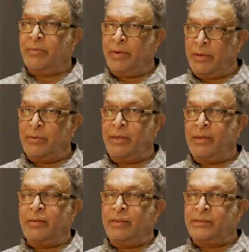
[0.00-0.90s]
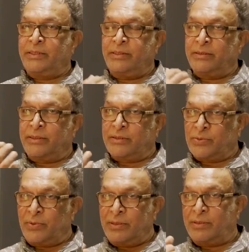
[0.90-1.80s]
That's
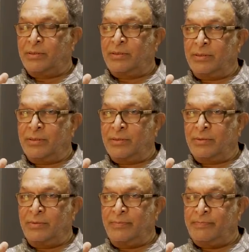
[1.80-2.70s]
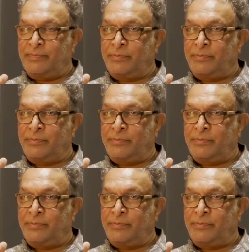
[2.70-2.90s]
what, you know,